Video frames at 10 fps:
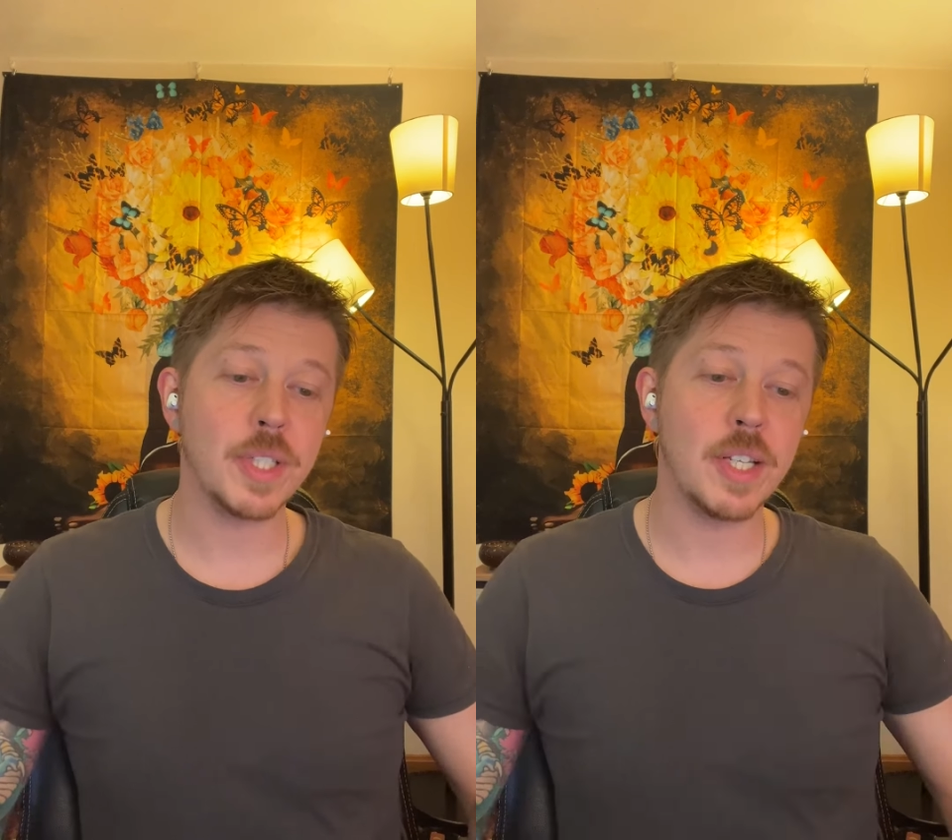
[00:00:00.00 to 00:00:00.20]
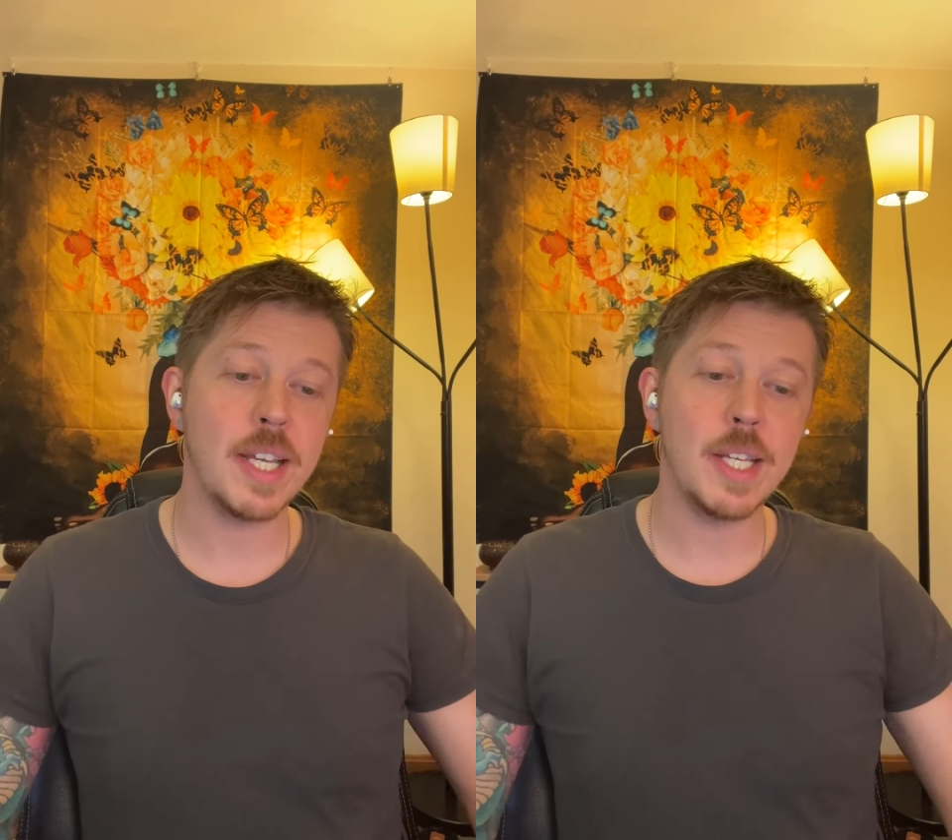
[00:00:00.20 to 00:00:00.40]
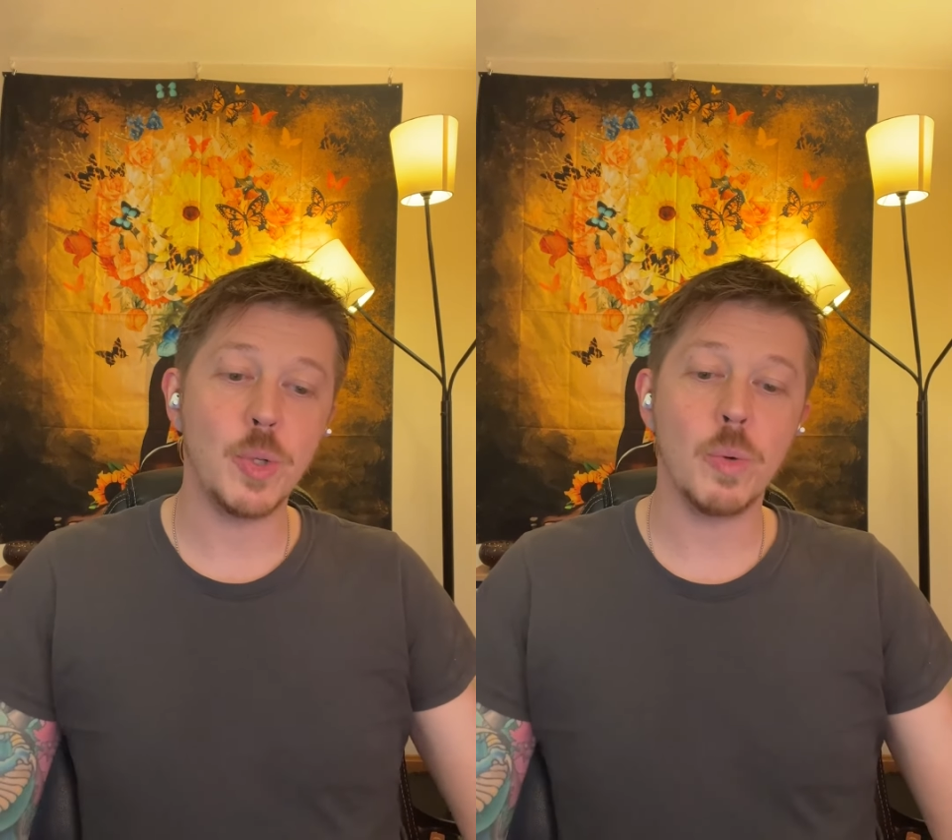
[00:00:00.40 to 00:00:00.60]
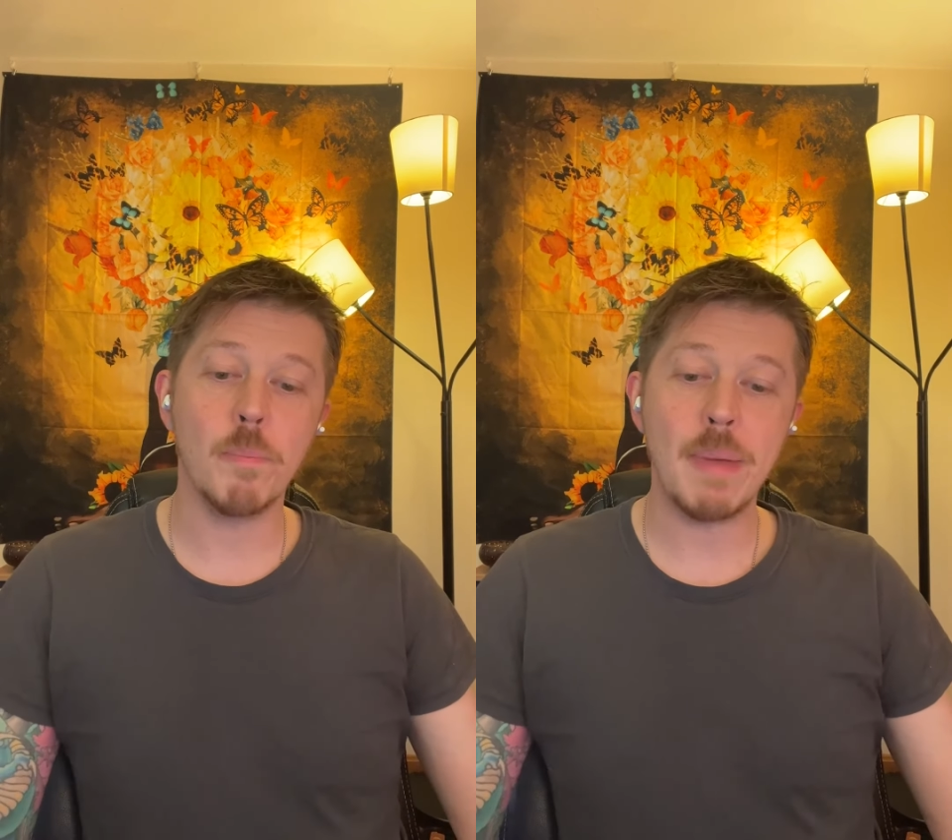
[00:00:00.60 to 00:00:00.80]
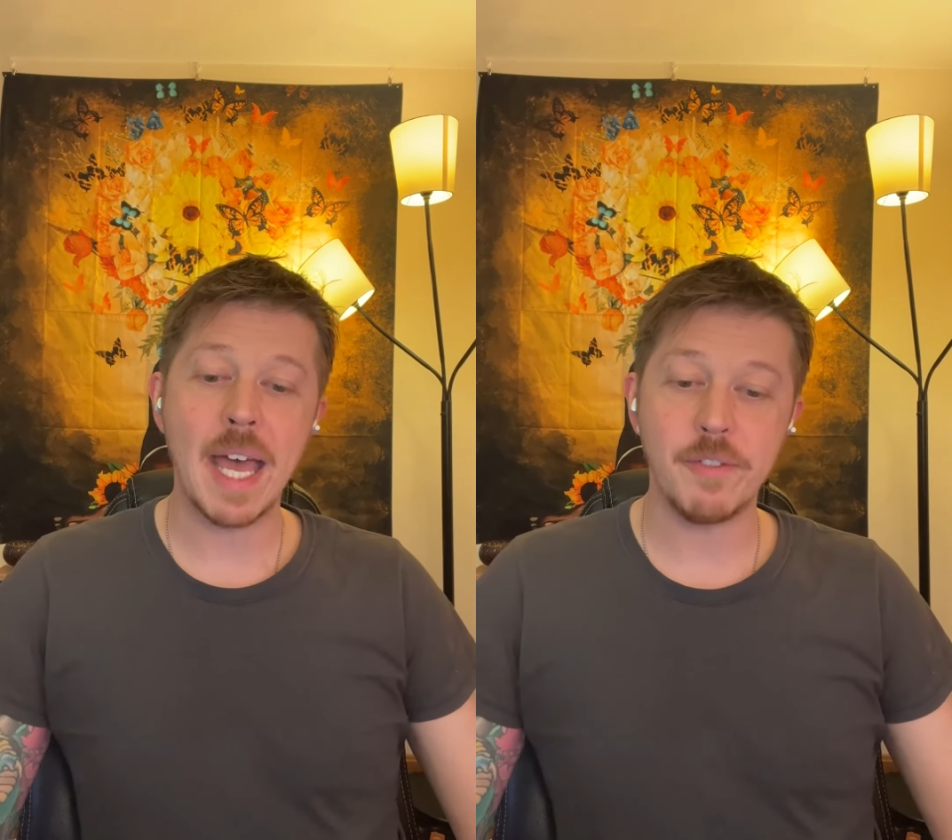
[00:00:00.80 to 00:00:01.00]
going to end
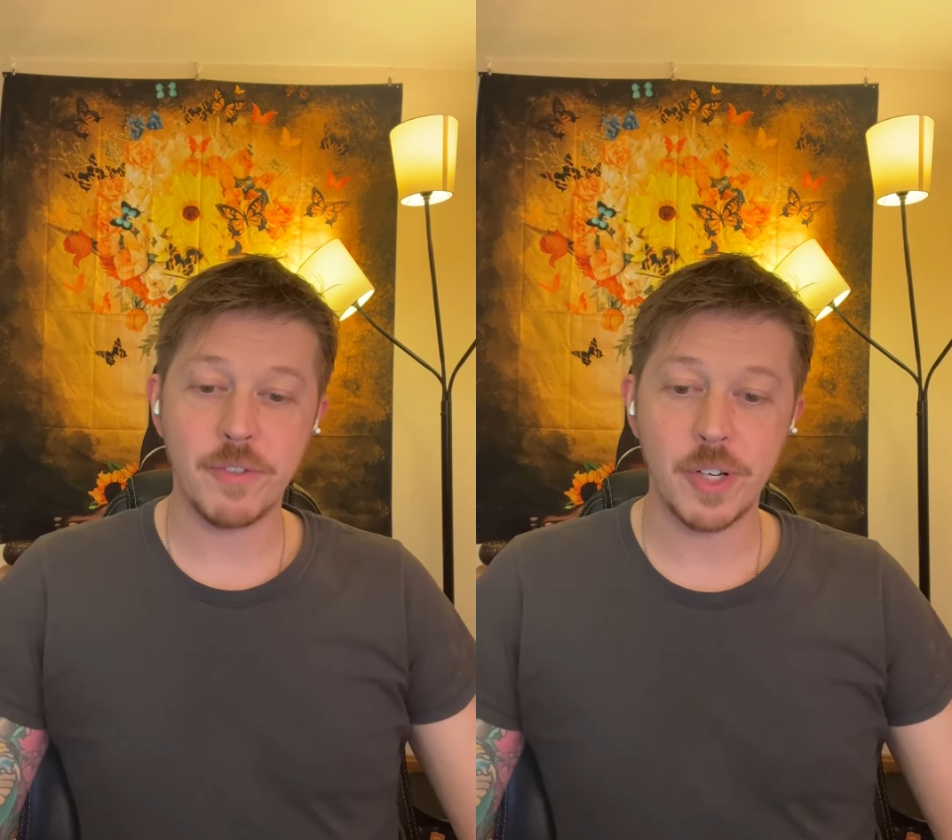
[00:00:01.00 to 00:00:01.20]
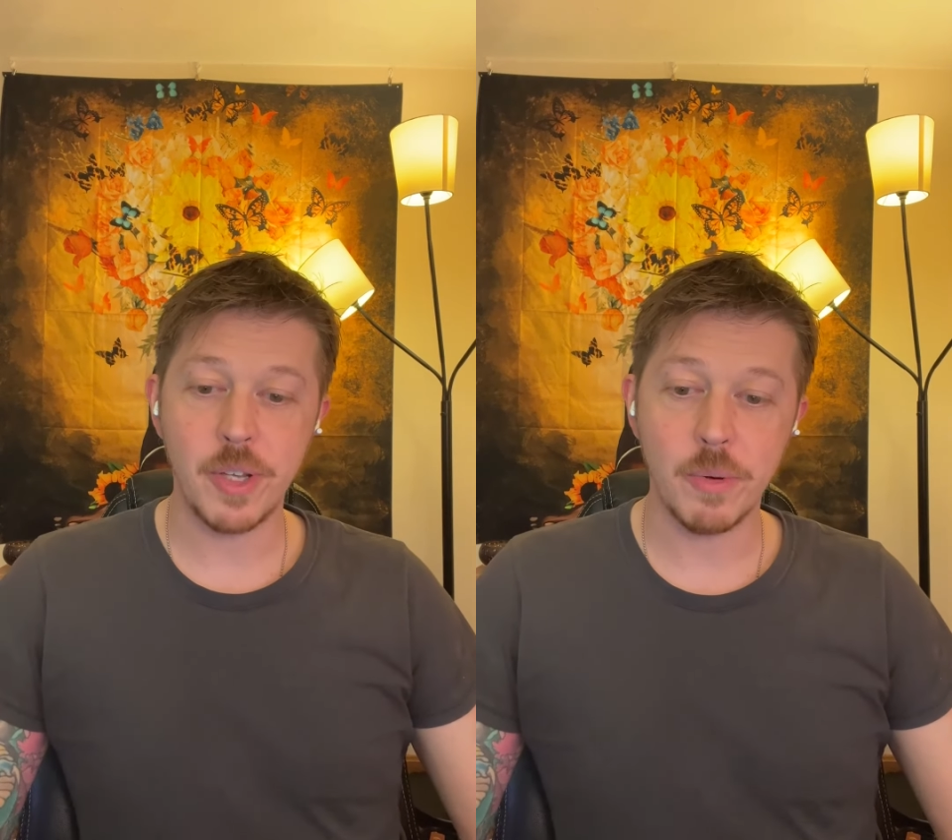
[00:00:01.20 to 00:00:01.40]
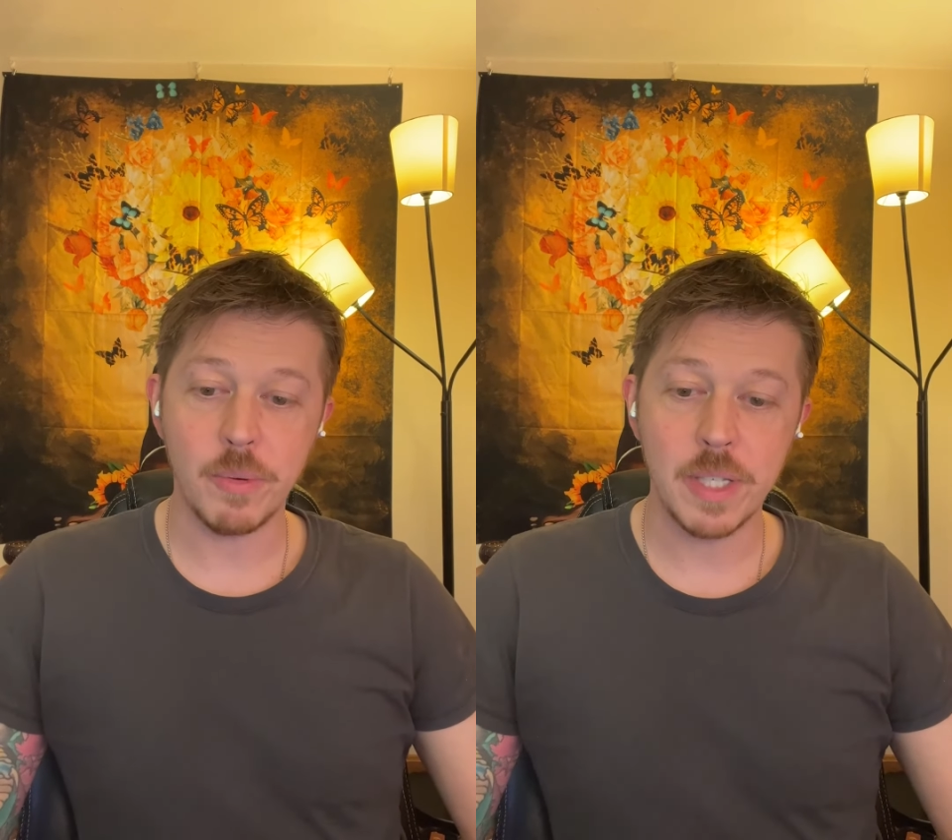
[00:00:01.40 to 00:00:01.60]
bad for you